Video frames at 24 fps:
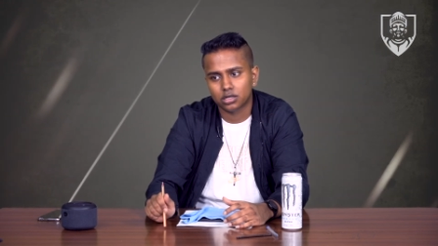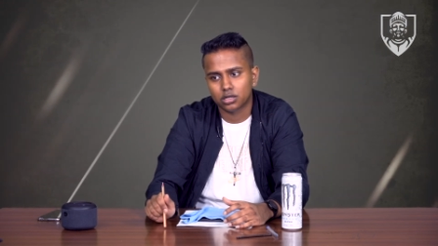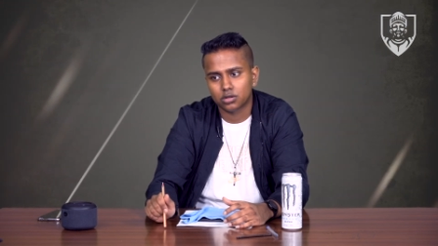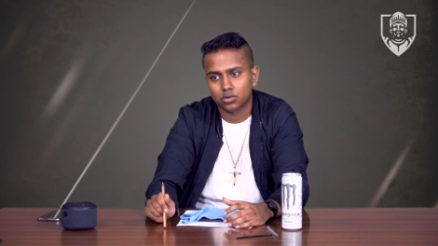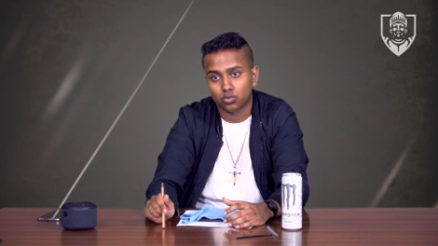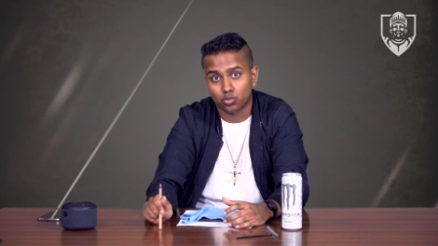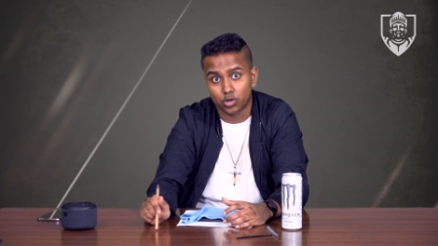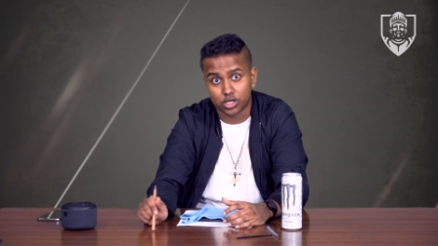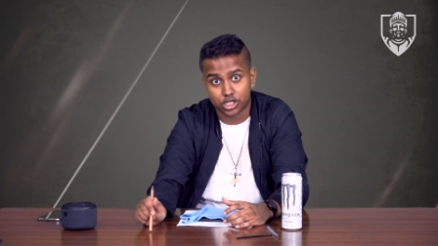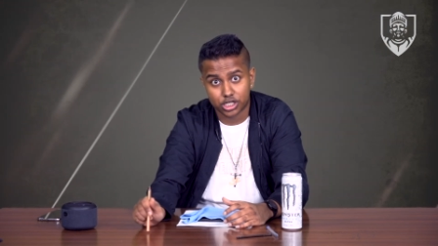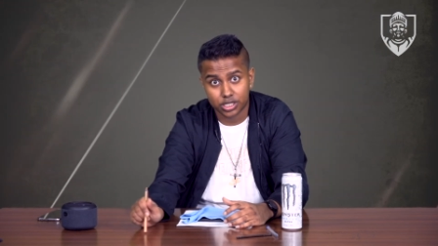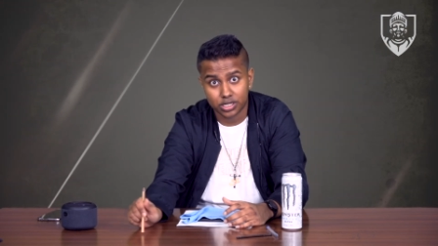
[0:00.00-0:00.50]

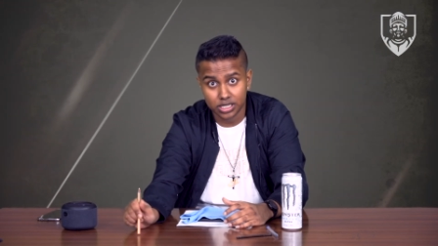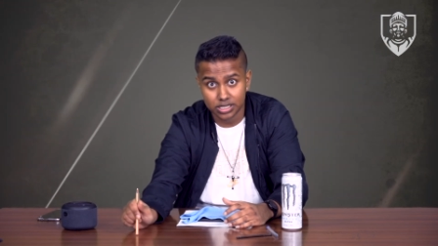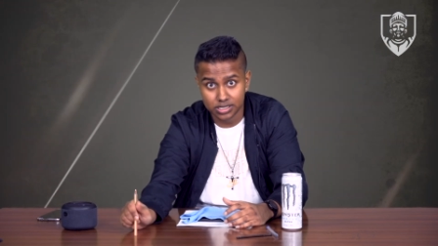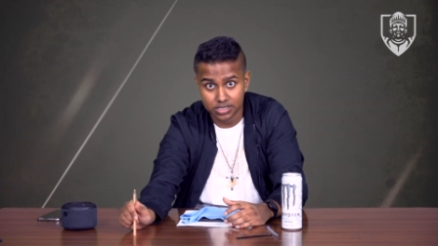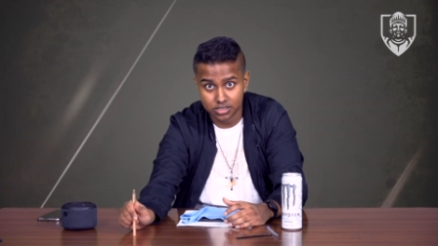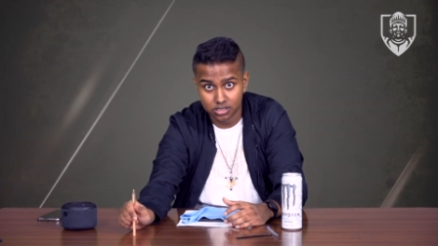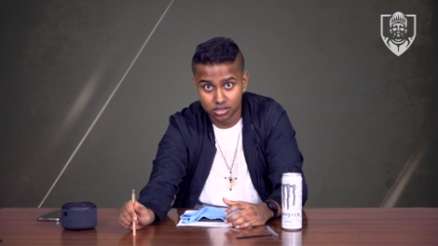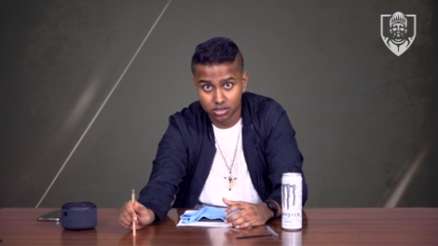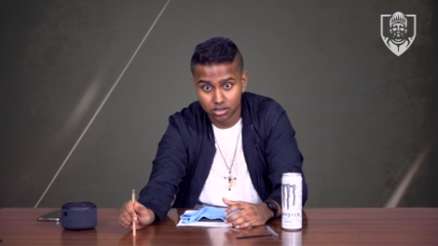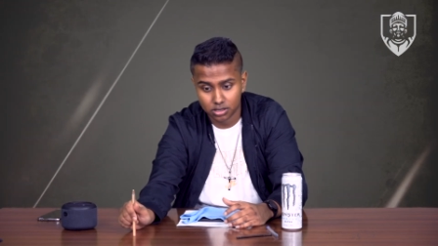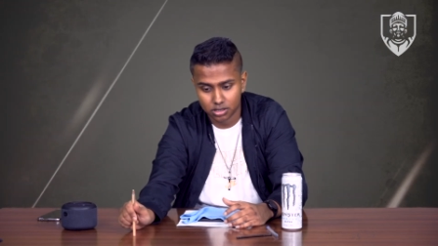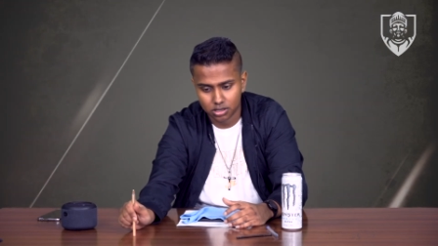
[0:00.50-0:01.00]
which it is,
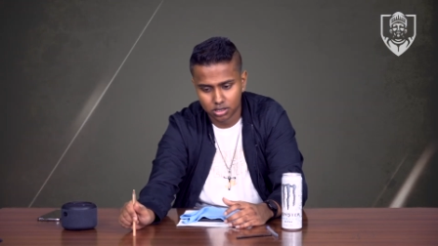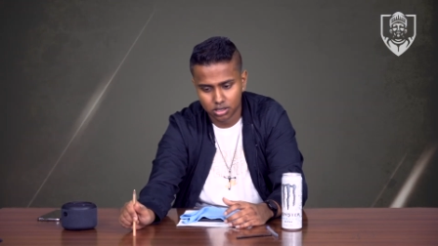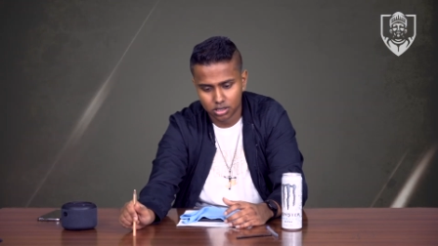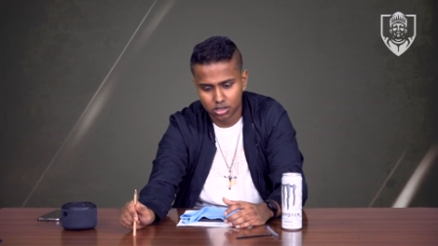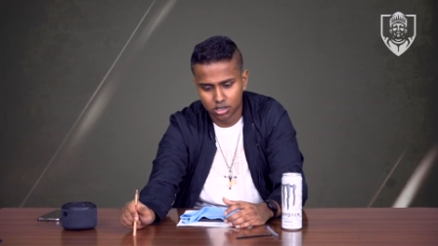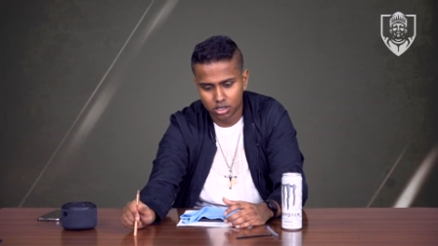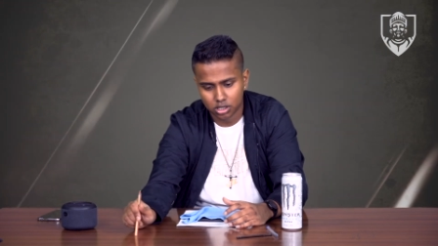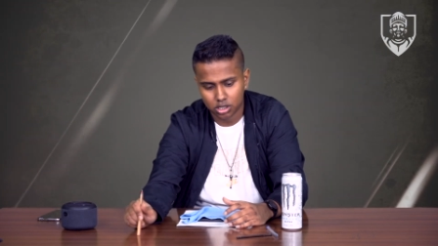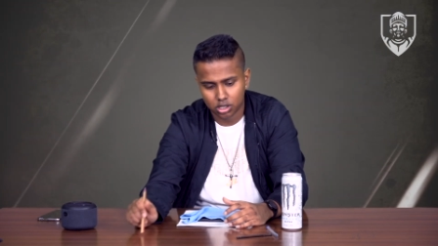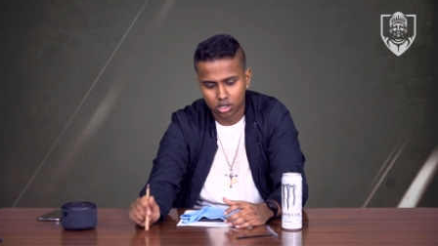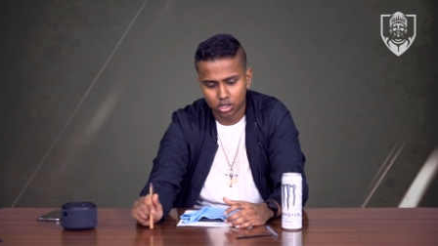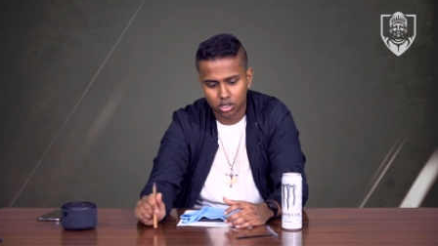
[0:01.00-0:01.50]

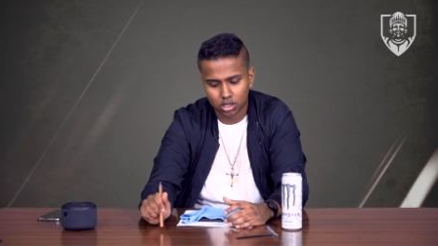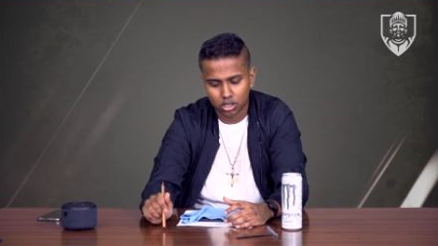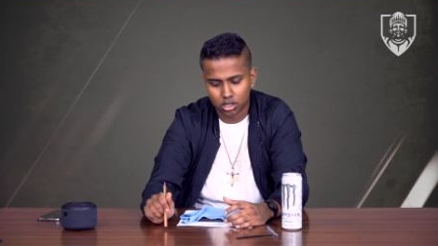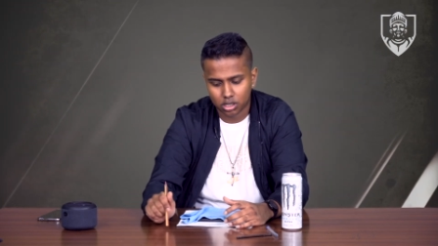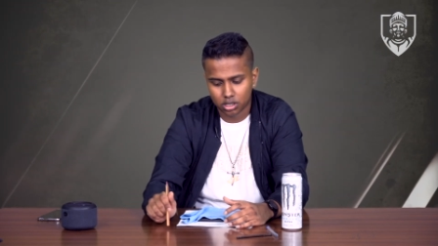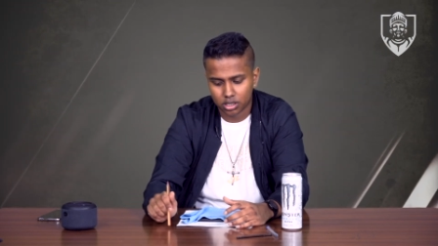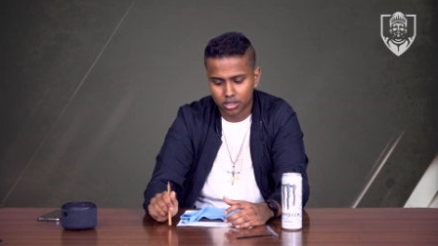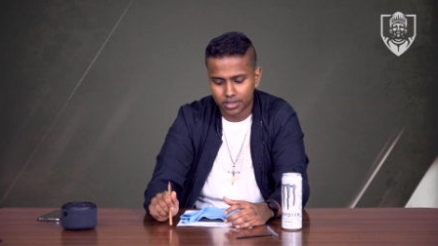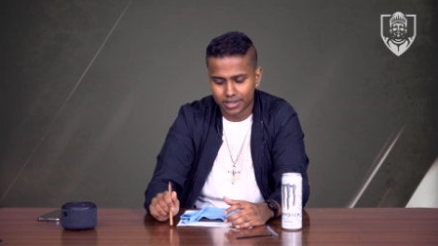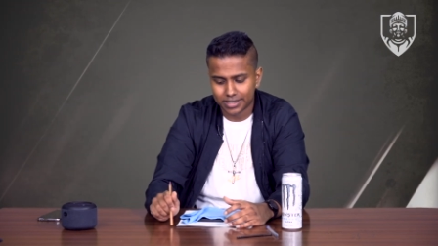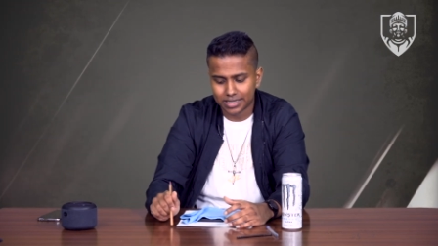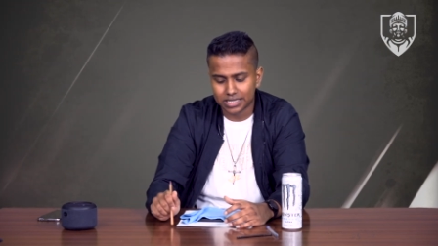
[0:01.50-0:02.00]

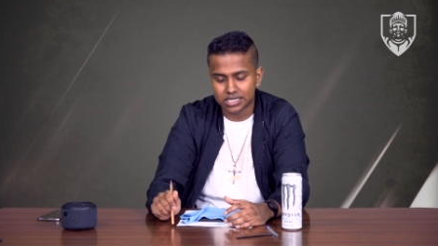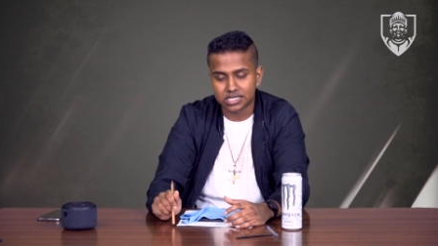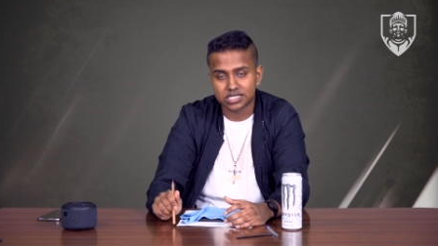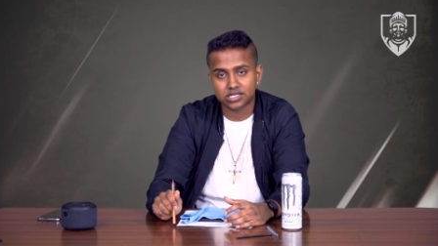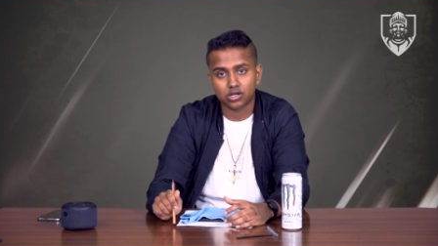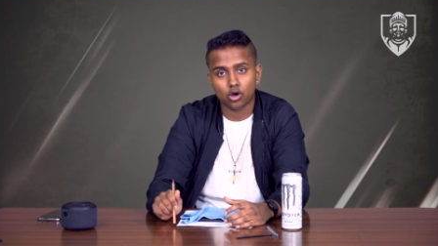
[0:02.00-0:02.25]
is